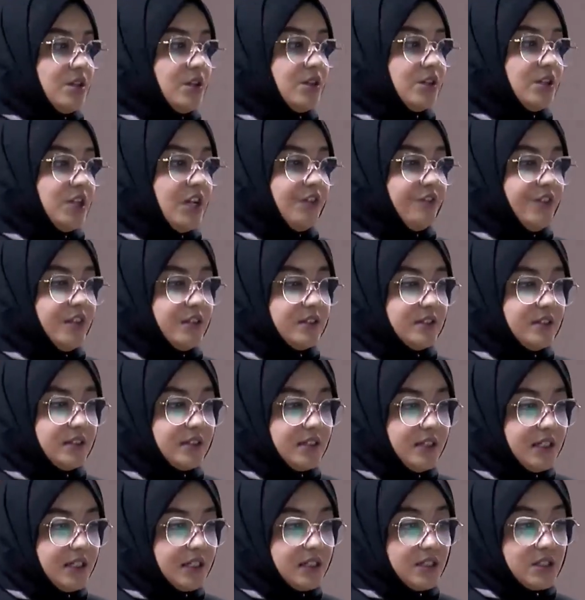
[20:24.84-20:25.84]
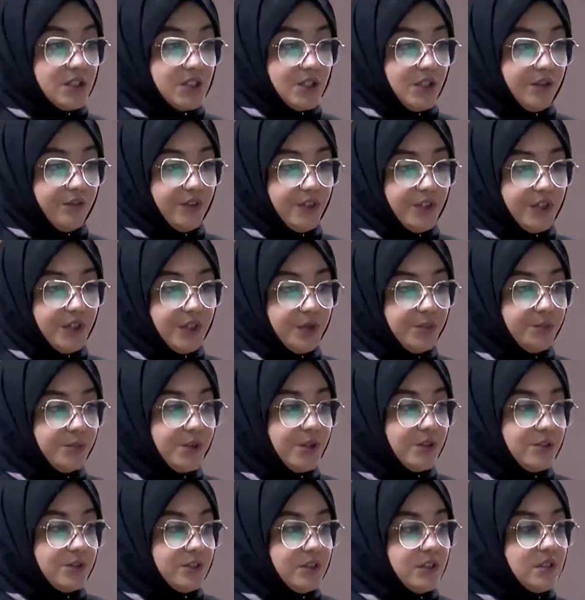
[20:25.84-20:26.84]
So gloving technique is the very
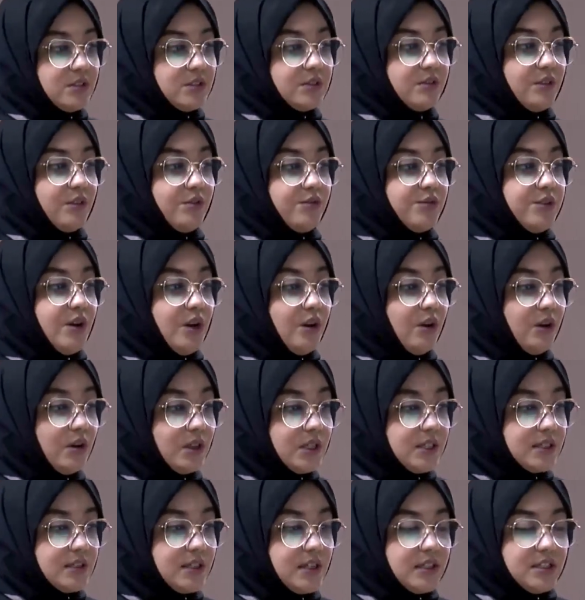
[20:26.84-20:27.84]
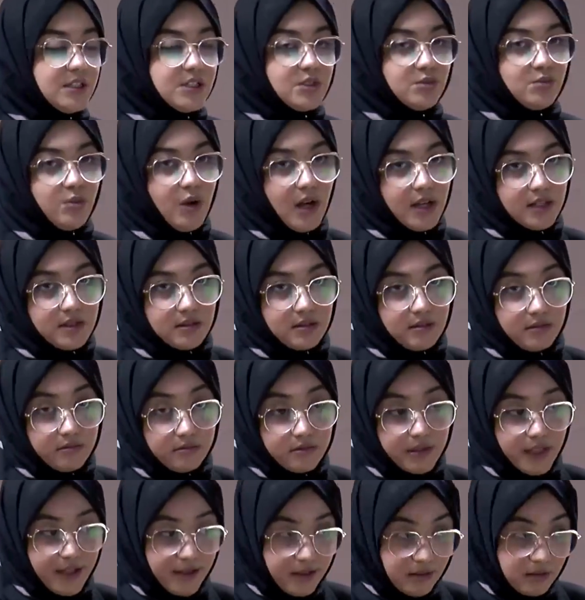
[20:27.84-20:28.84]
important of the old studies
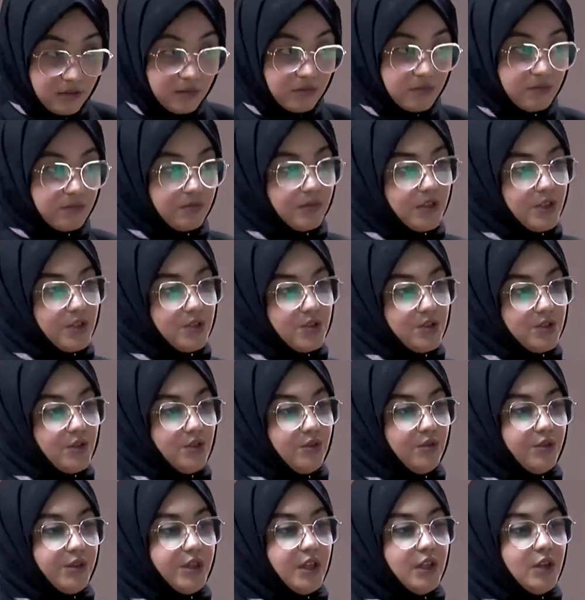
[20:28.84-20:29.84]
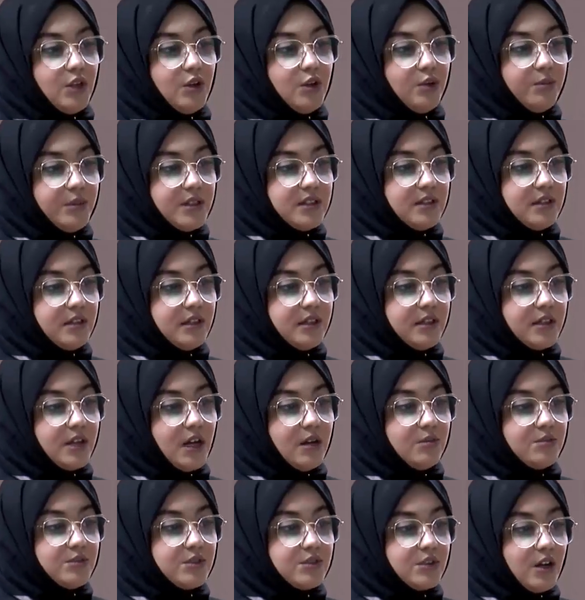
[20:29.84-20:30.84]
was 10. So in the low-middle
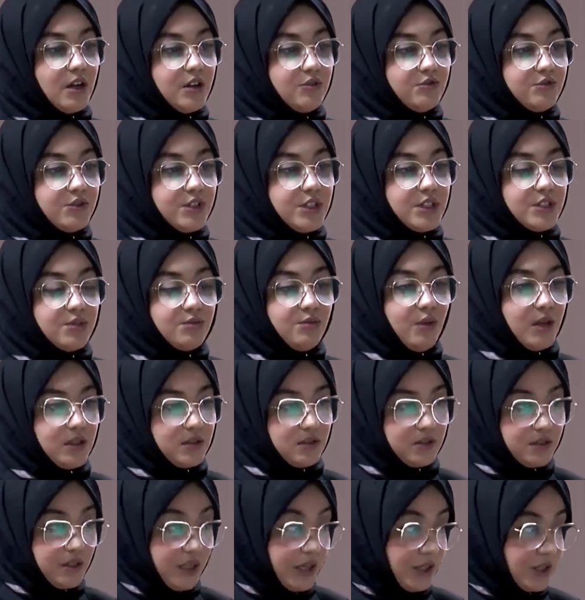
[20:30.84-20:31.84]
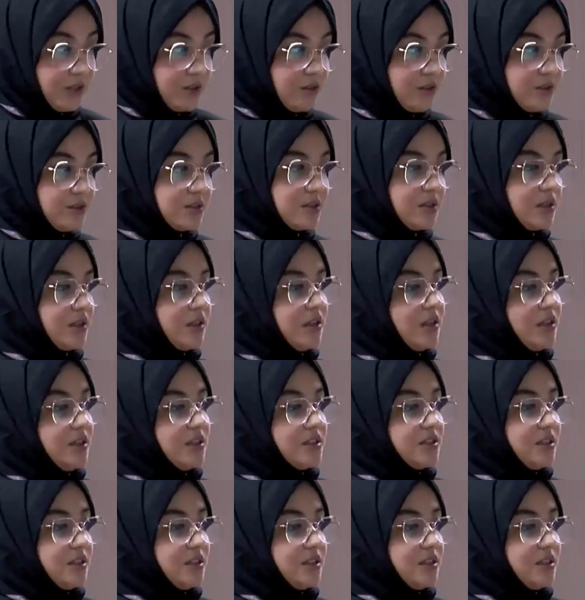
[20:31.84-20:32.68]
income countries was 0s.